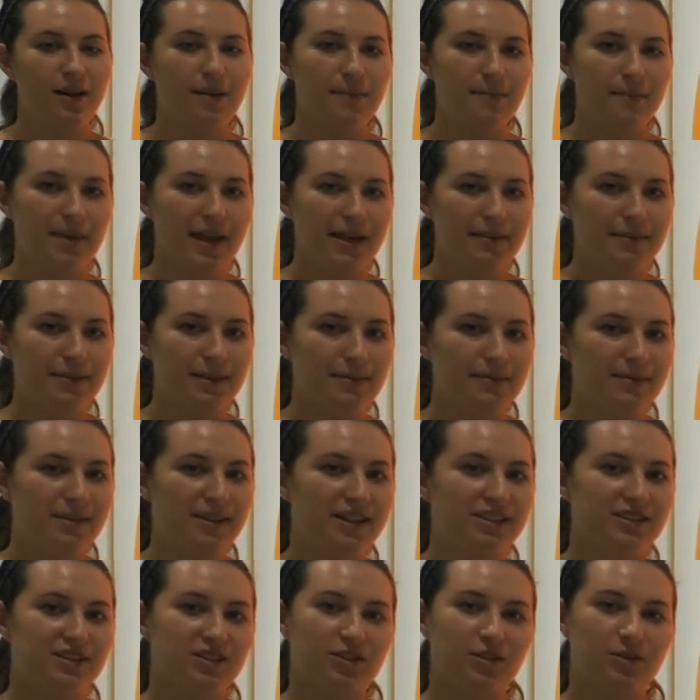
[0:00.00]
maybe
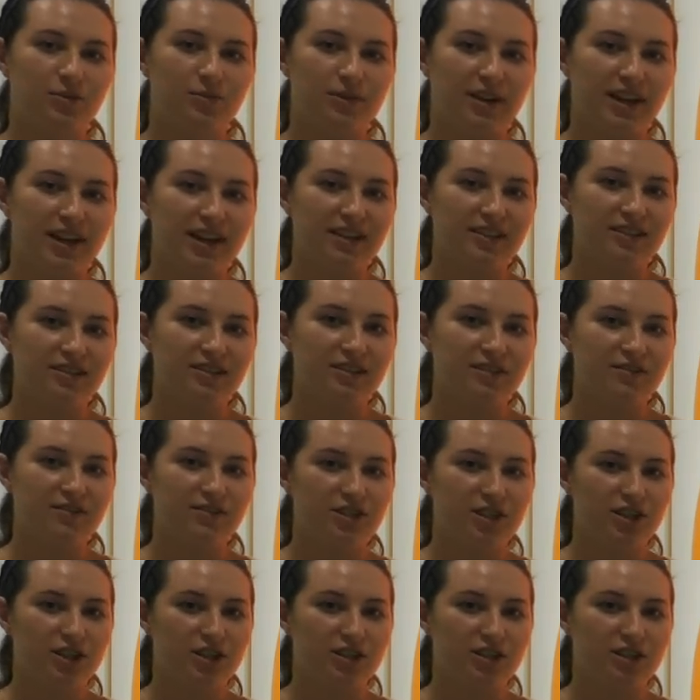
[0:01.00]
because of the rings of
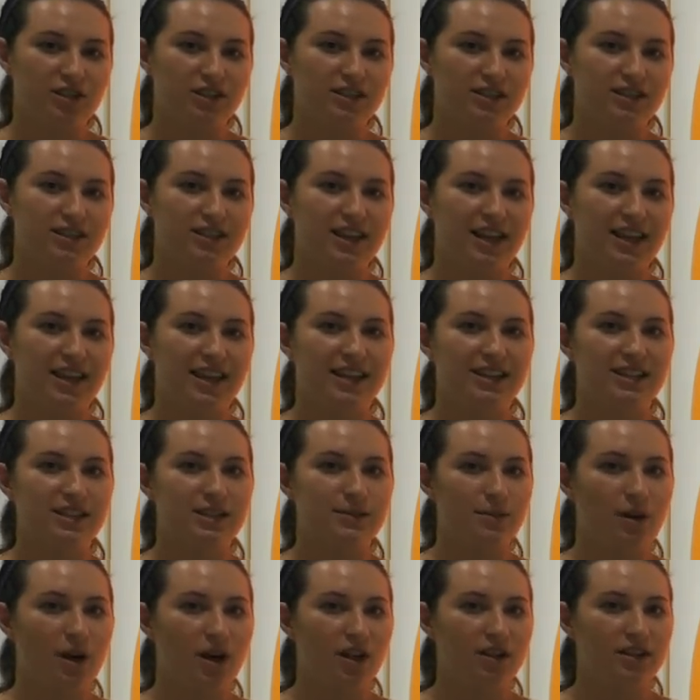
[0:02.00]
circles that get
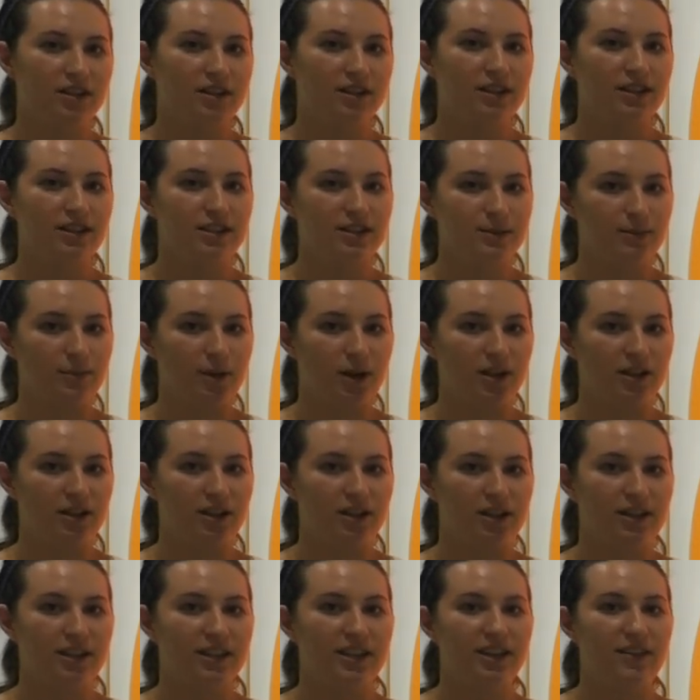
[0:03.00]
smaller and
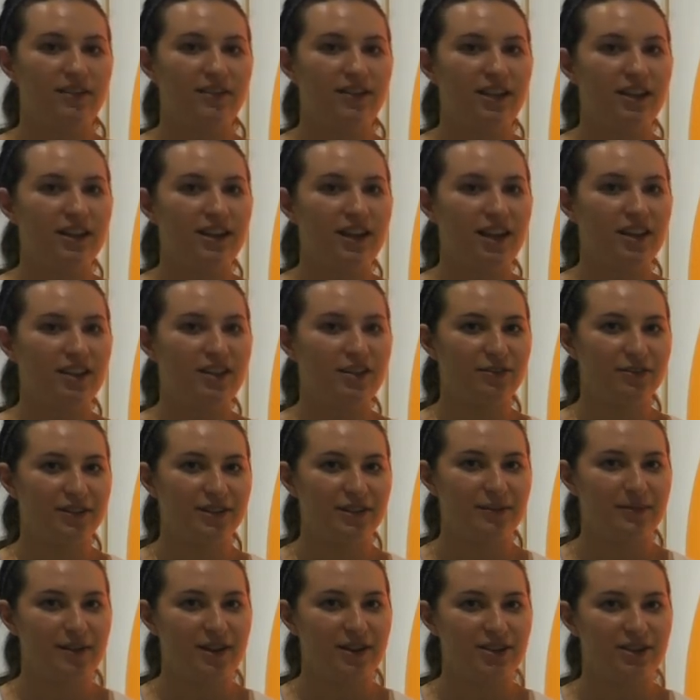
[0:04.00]
smaller, giving it a
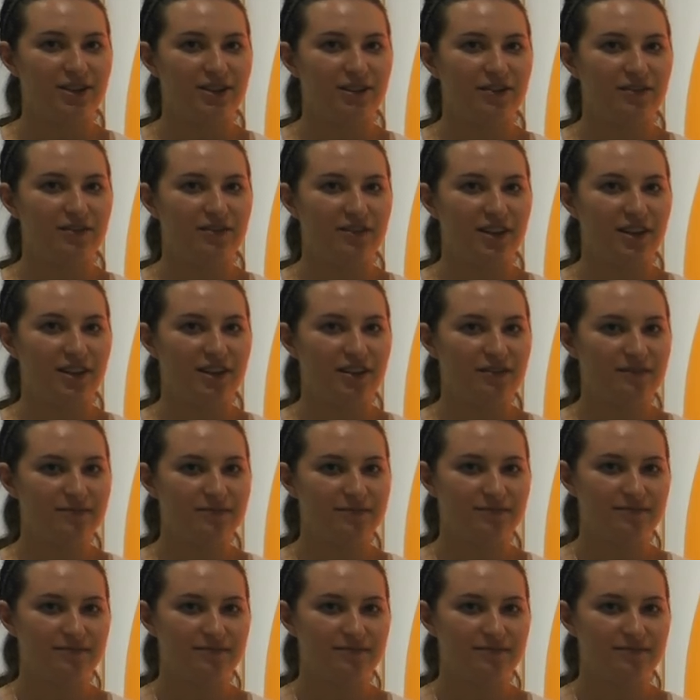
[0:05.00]
three-dimensional feel.